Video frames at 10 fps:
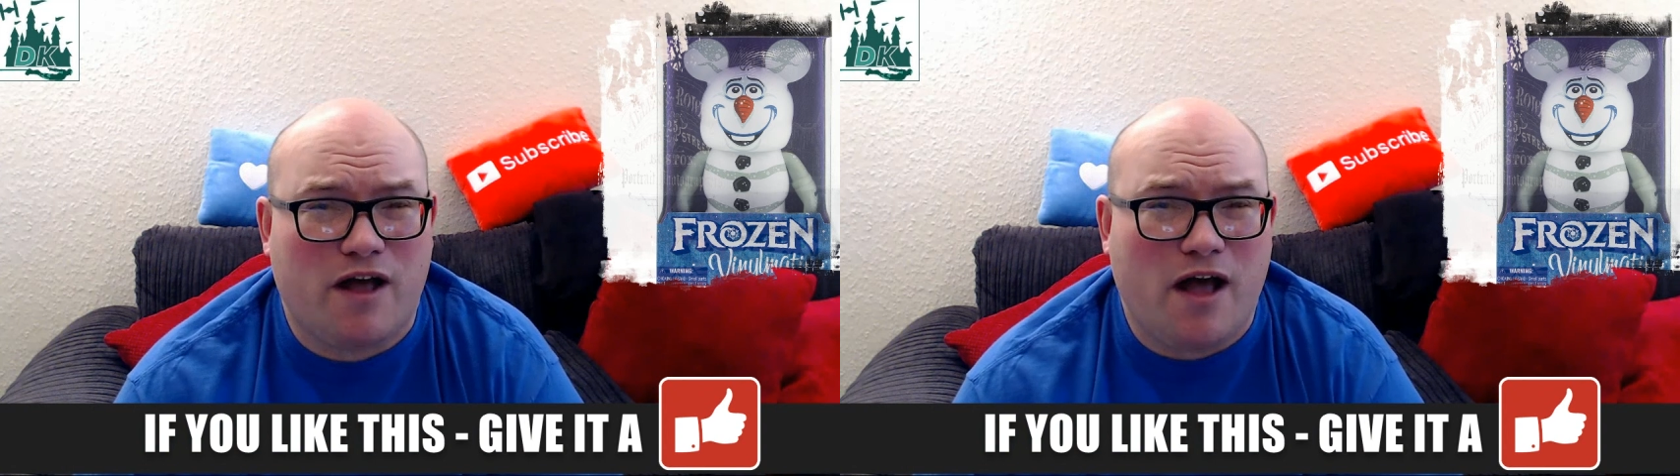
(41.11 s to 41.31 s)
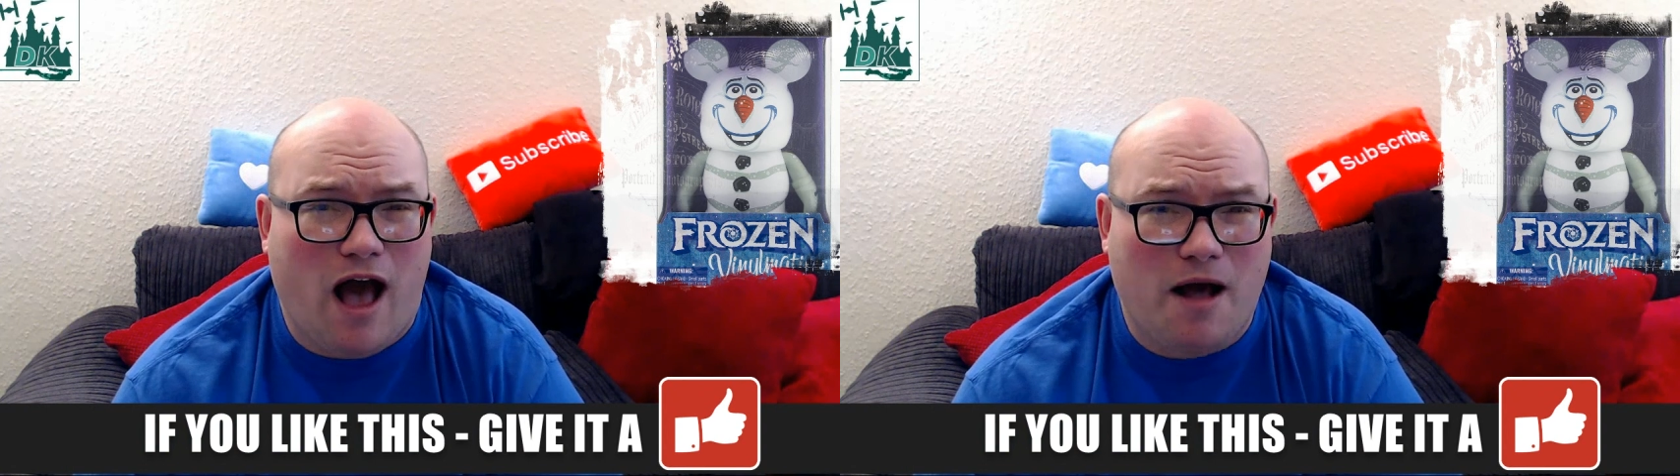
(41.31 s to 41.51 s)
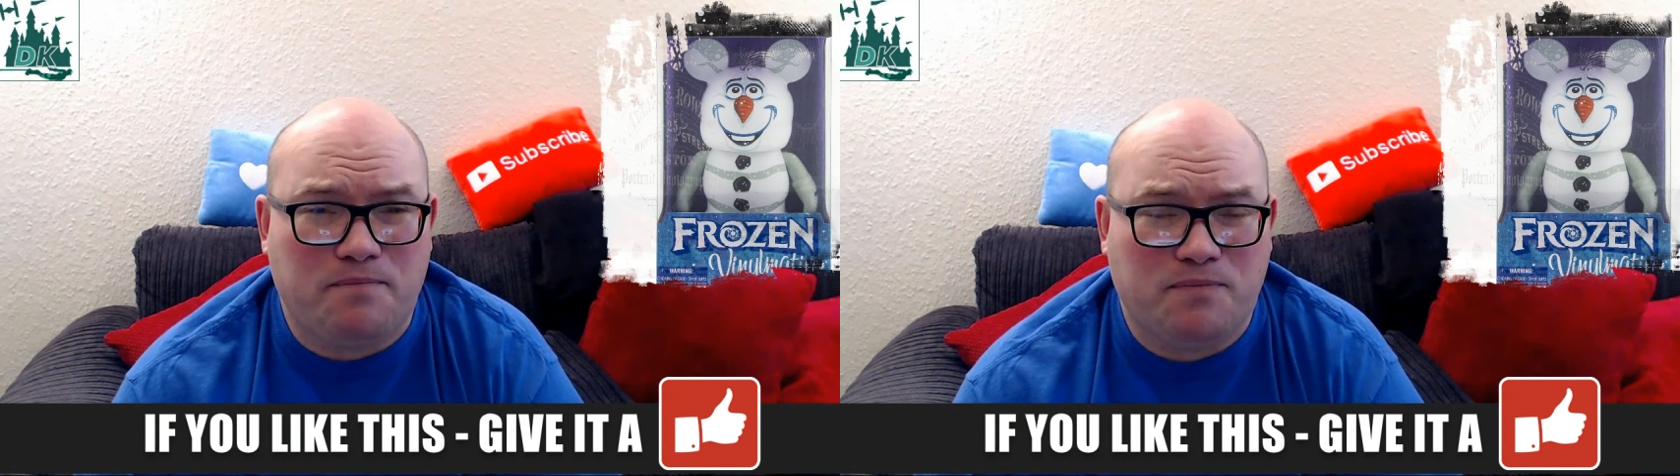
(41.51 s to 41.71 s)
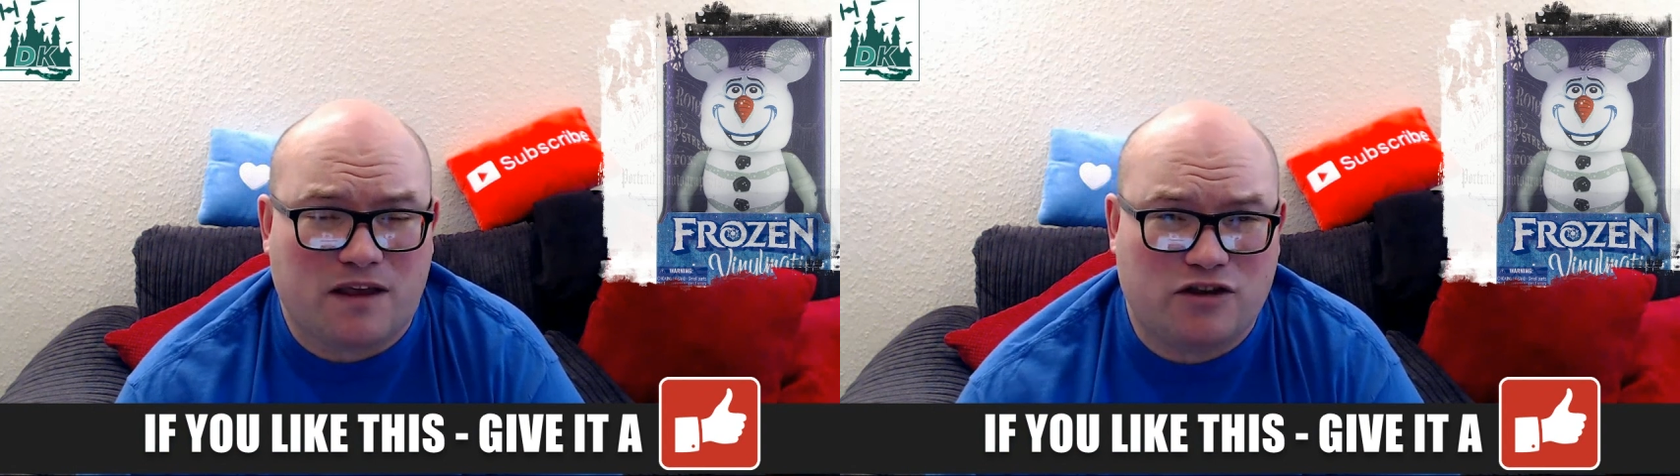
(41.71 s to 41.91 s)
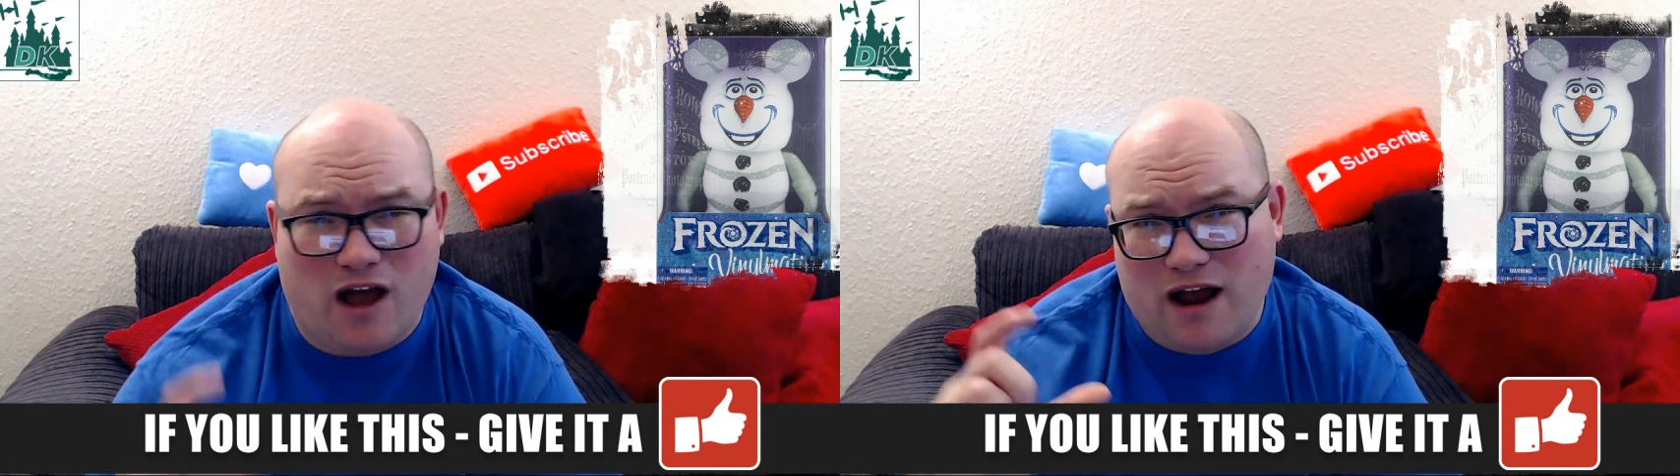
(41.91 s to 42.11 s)
Um,
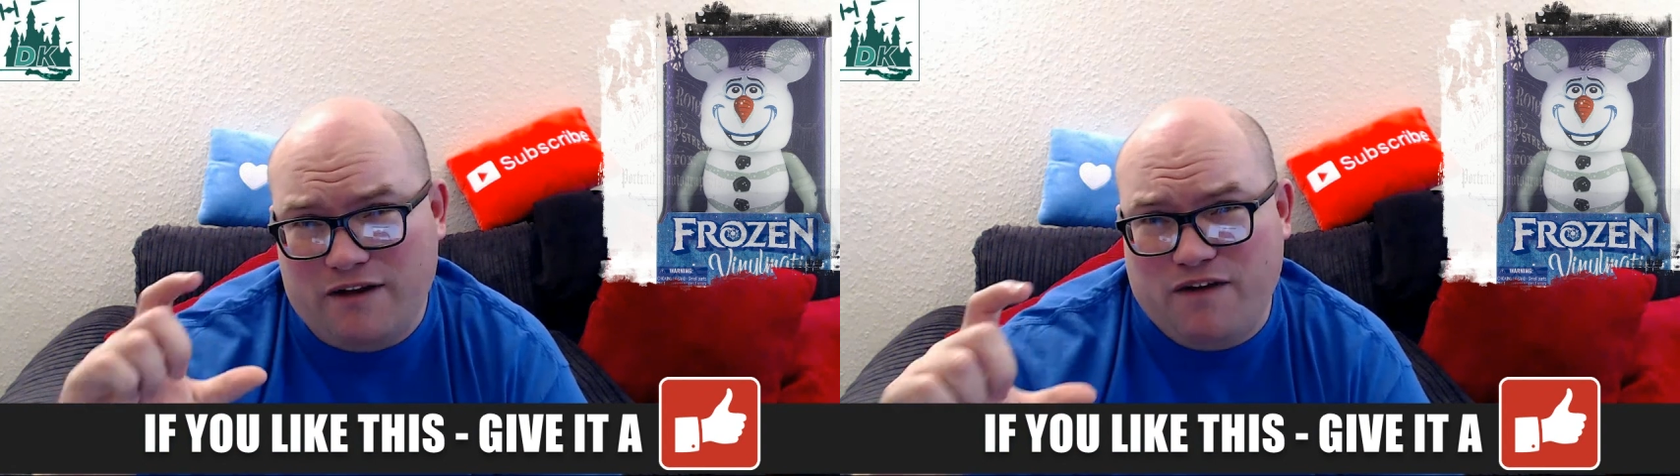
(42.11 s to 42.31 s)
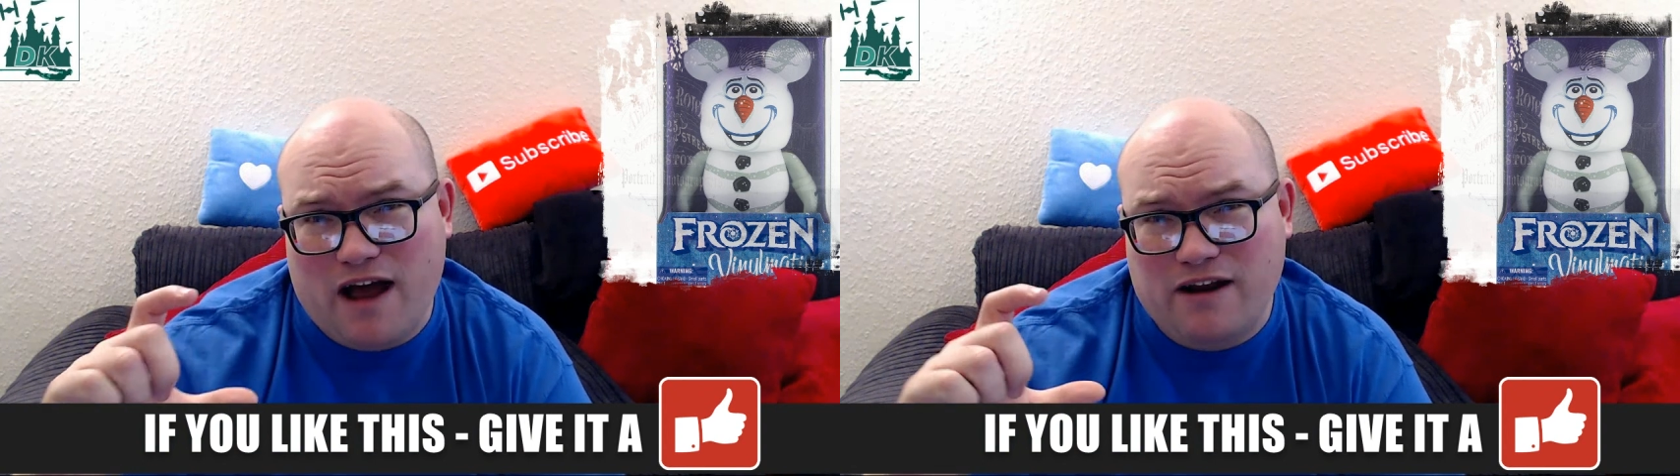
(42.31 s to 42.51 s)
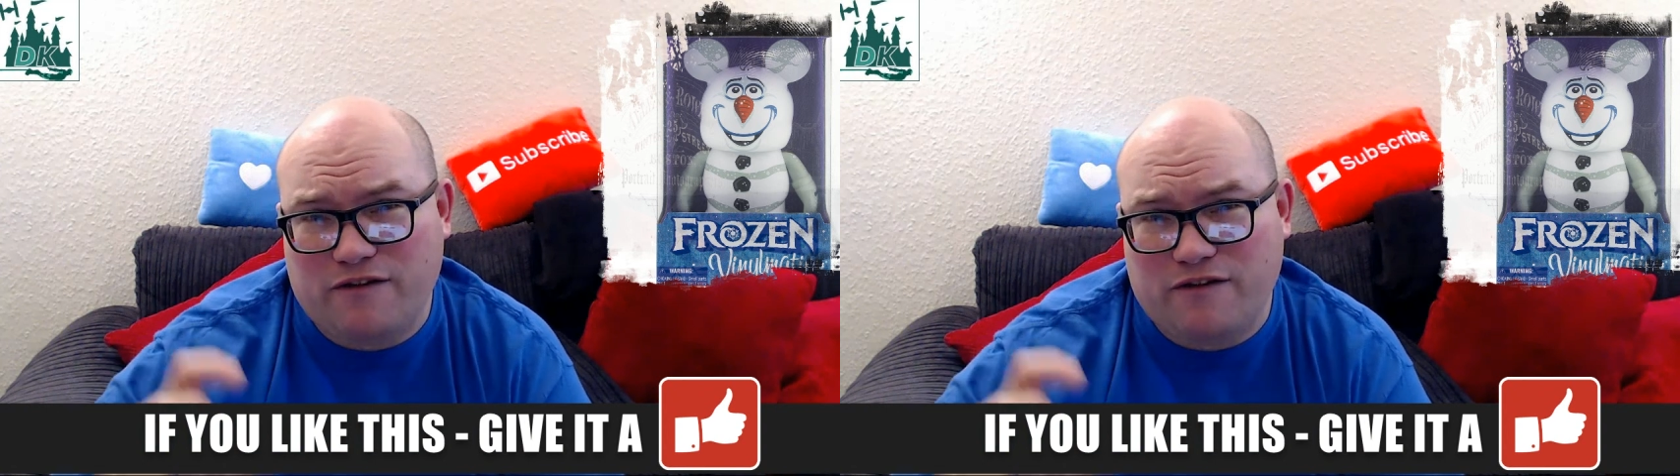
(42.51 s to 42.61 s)
kind of fine on a